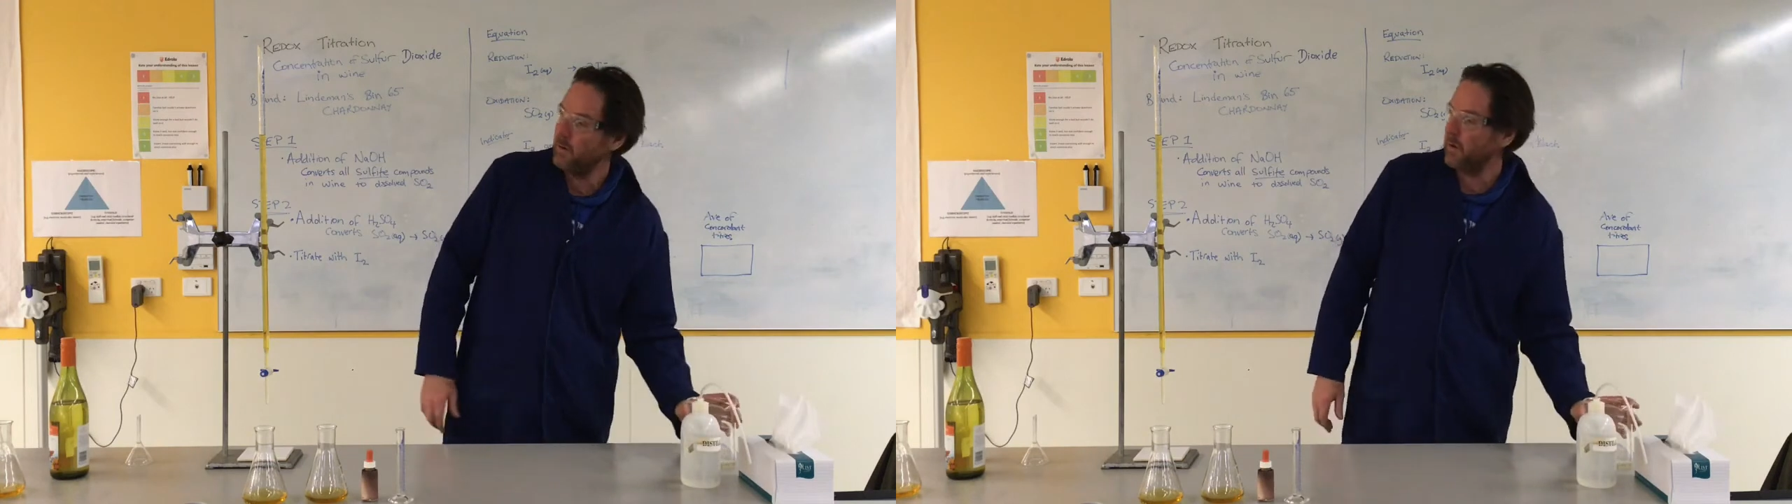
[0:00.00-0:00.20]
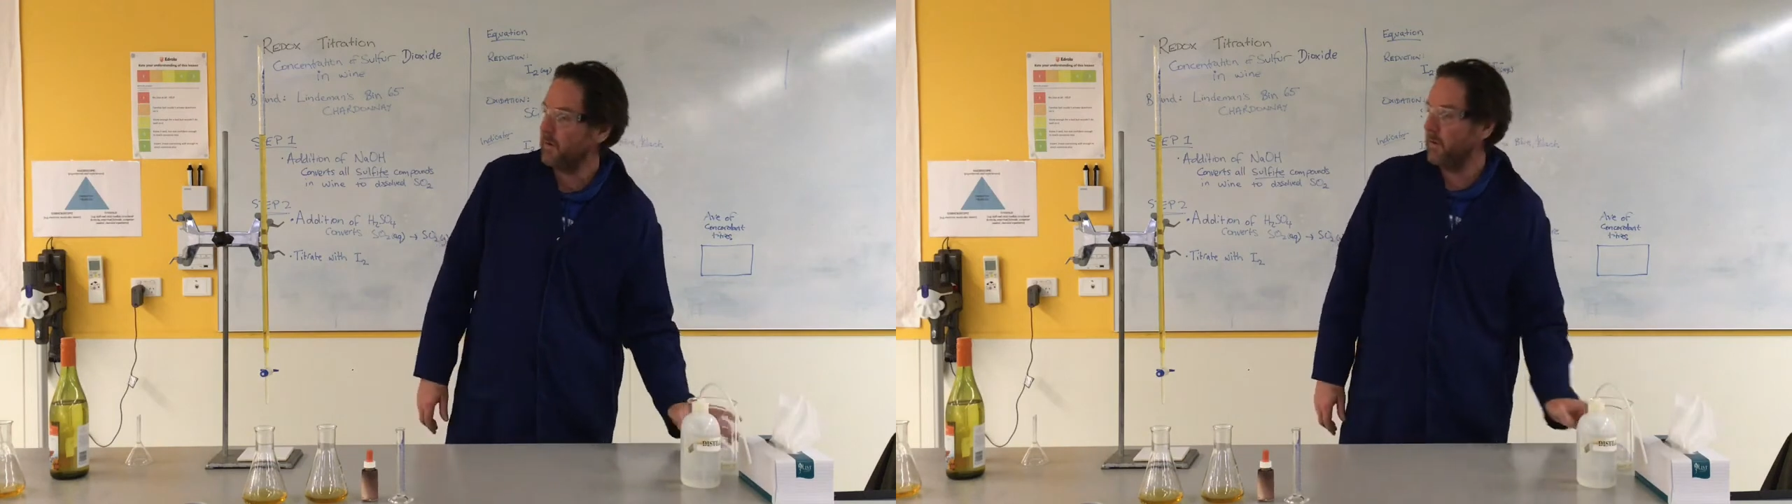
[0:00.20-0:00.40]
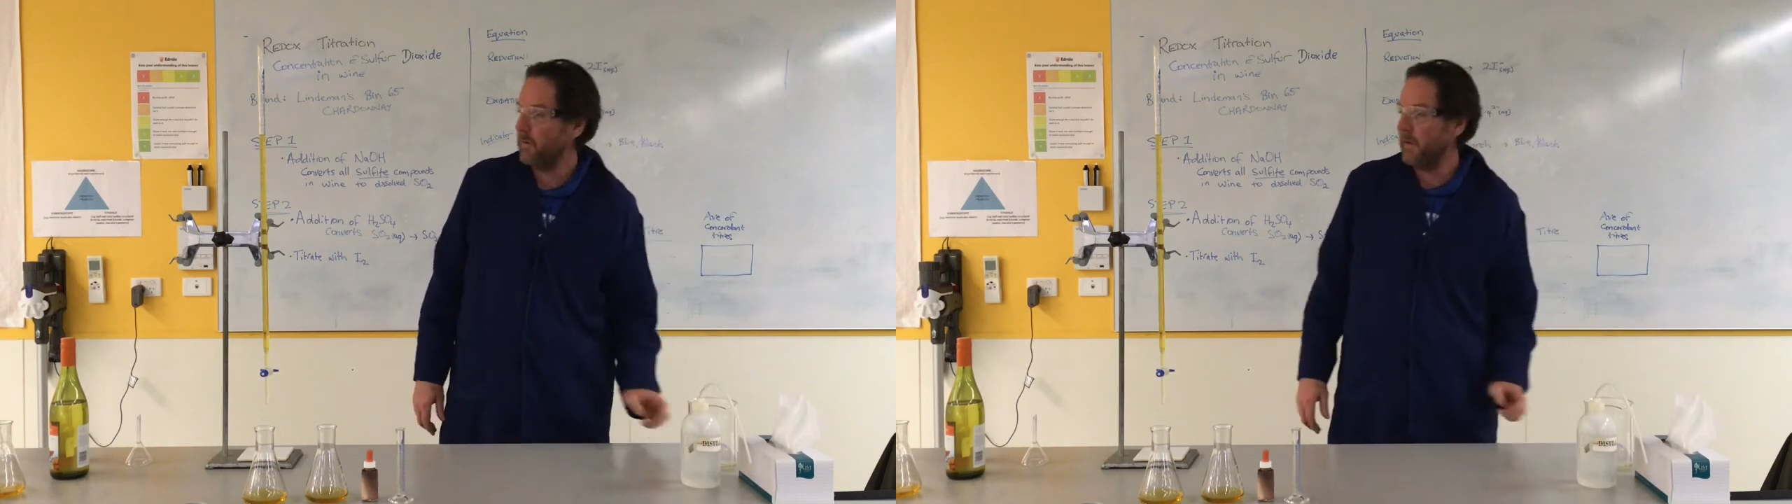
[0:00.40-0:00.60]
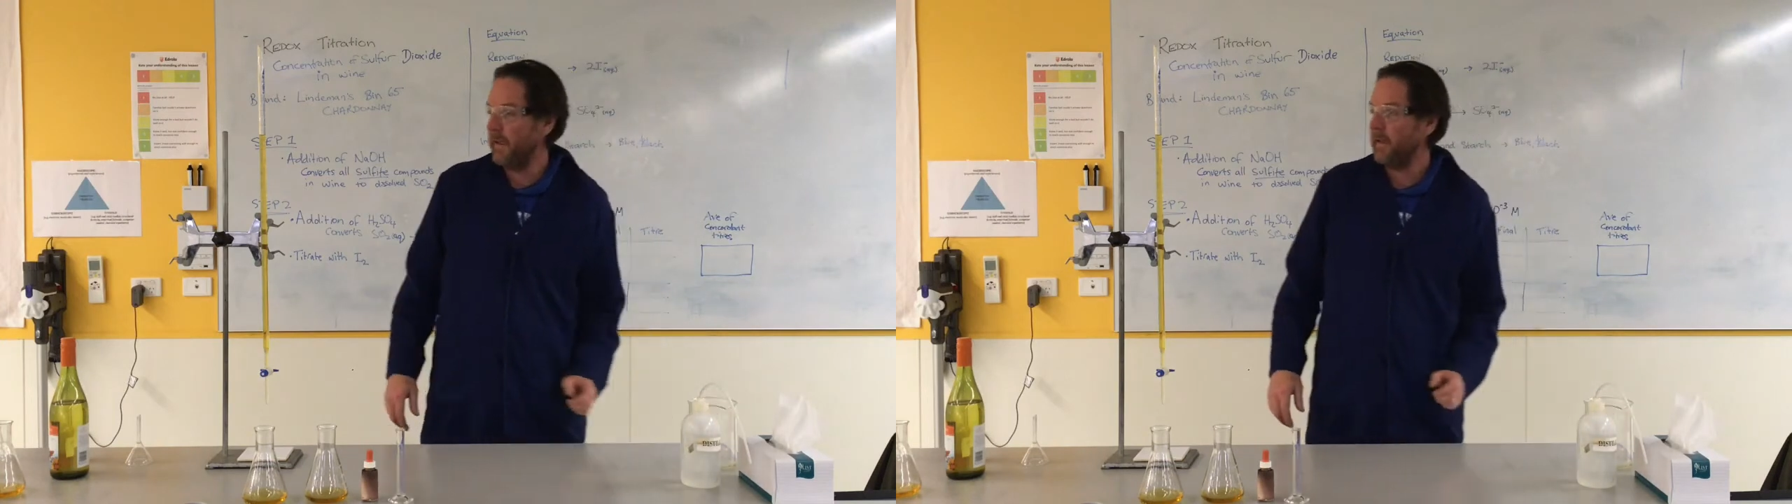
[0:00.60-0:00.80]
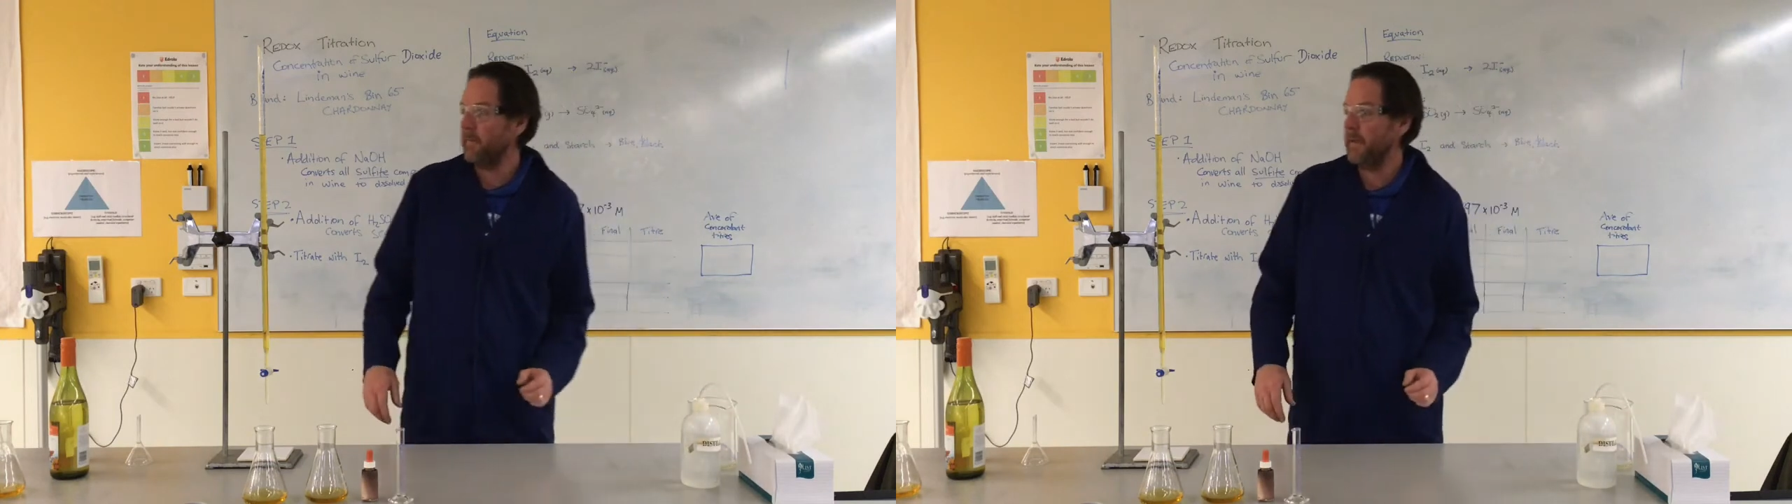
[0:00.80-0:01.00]
look, looking
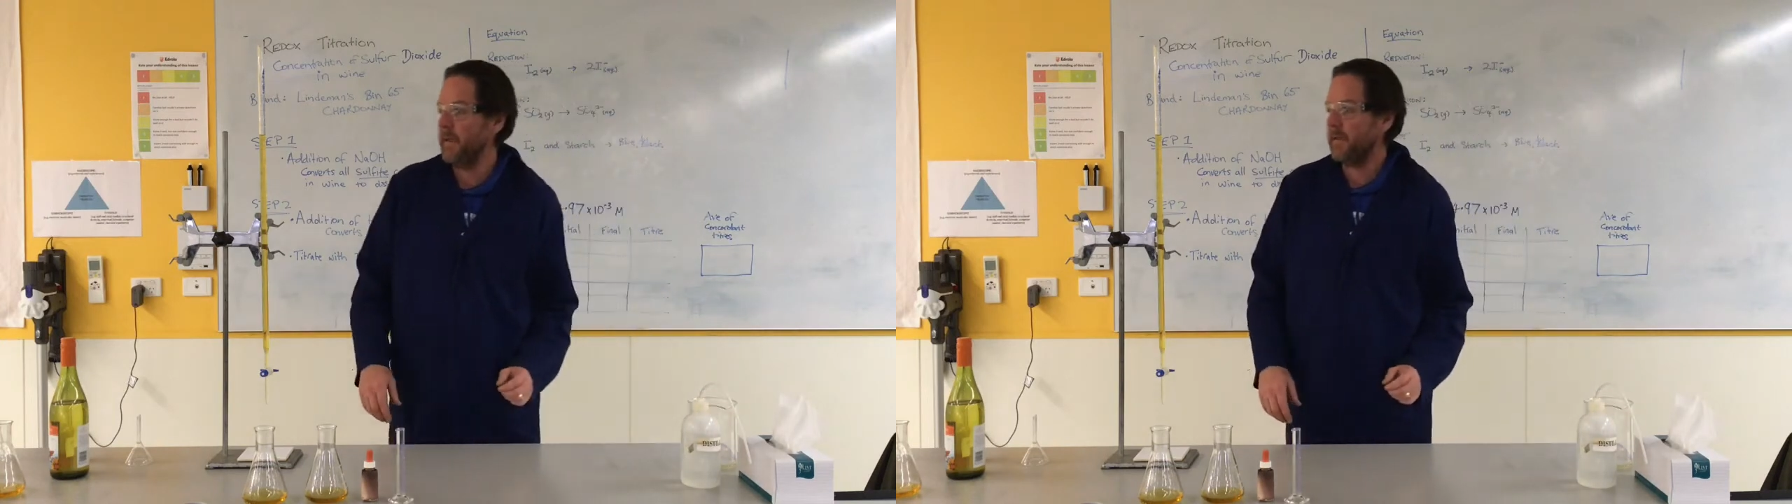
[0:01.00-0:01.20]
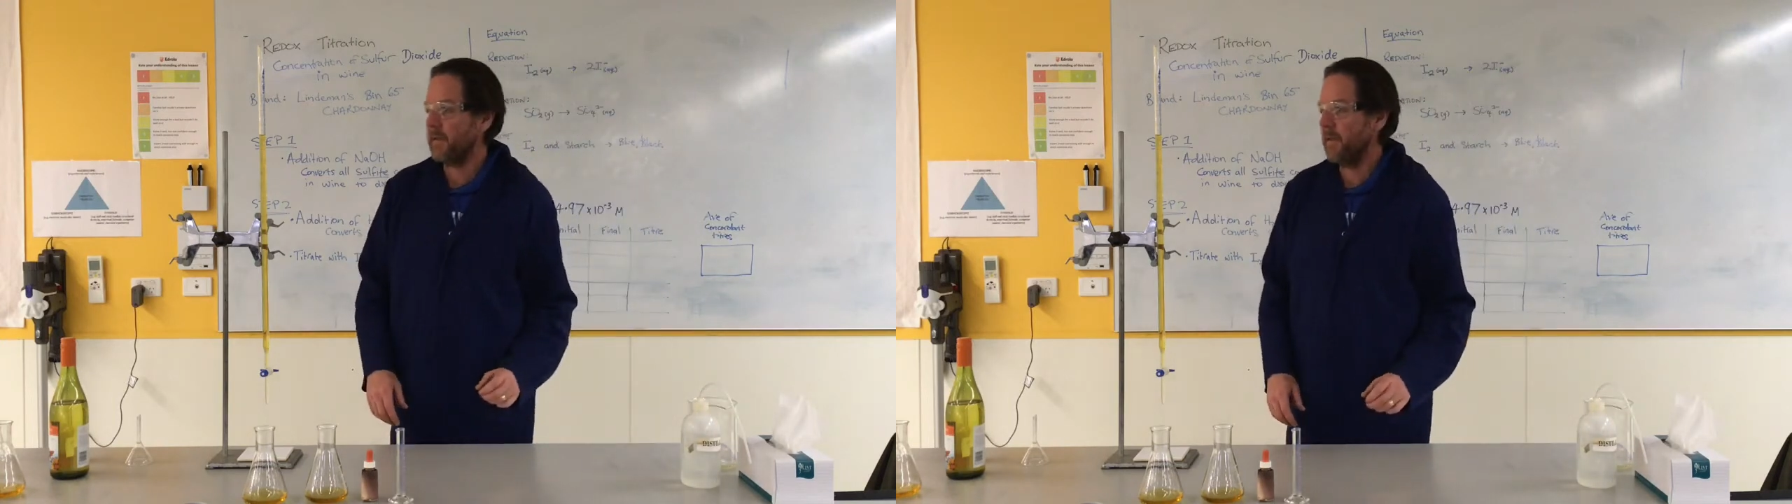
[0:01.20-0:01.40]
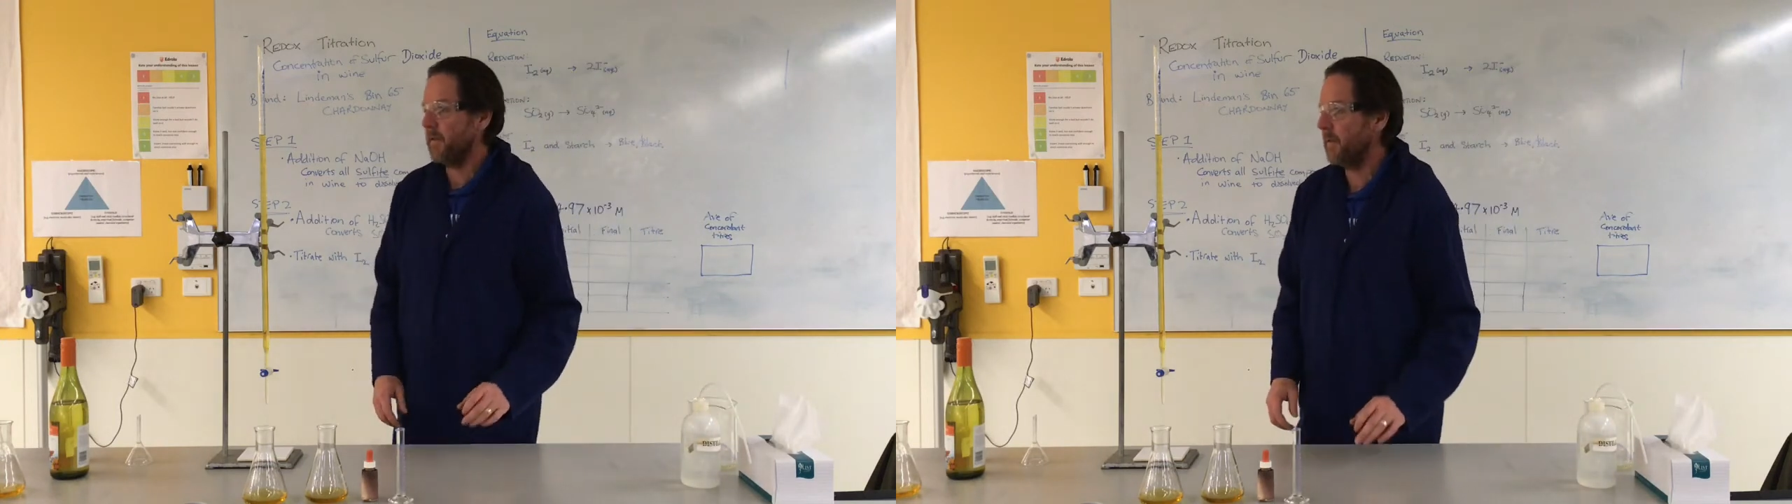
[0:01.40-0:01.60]
at the meniscus.